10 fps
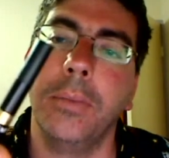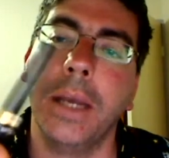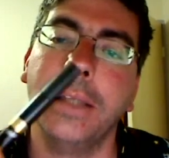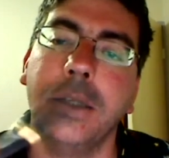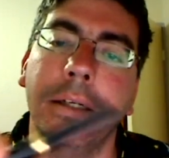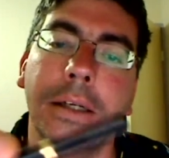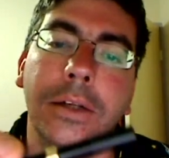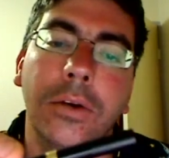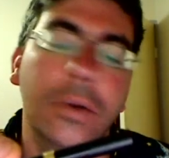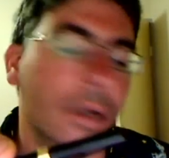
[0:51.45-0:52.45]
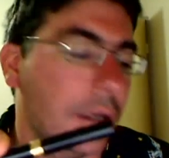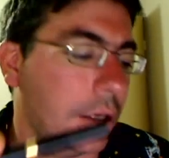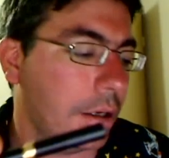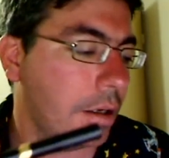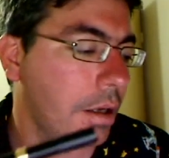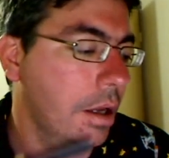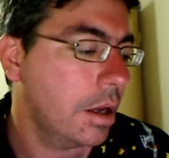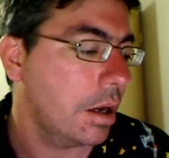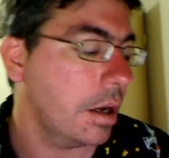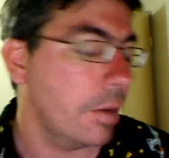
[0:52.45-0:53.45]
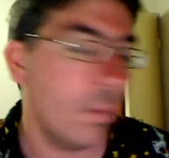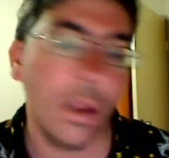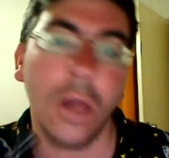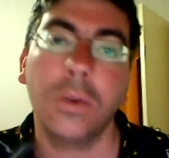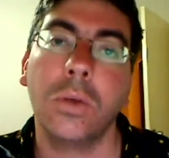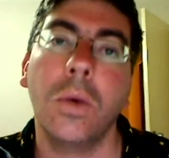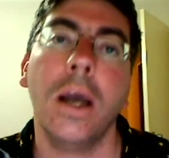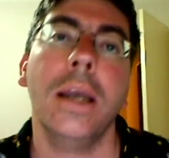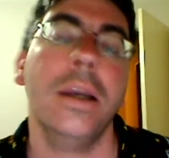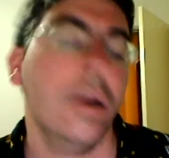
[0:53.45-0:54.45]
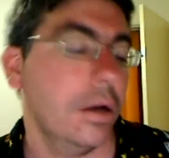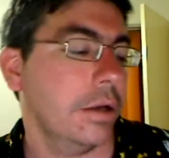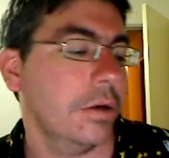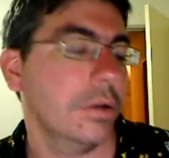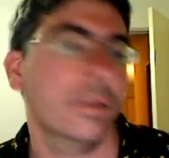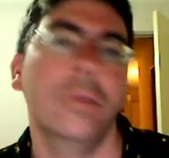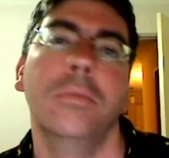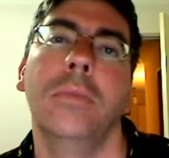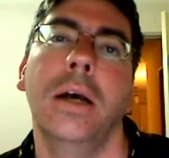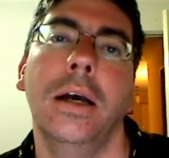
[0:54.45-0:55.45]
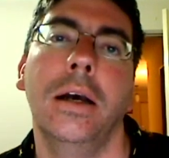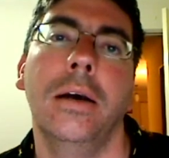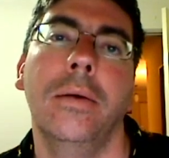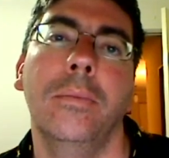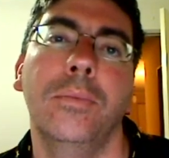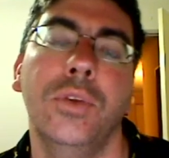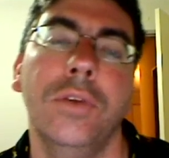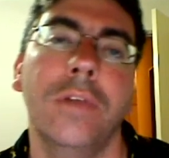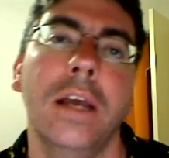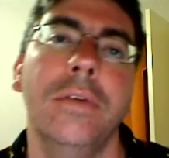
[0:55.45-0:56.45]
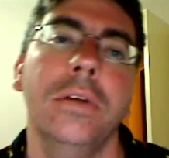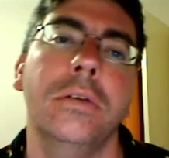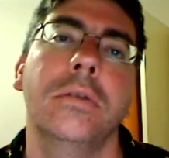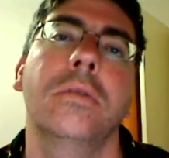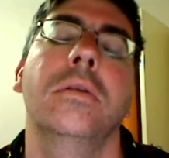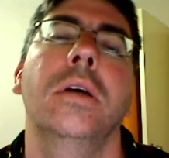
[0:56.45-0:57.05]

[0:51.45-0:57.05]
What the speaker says: Basically, look, while I was away, I got some new flavours.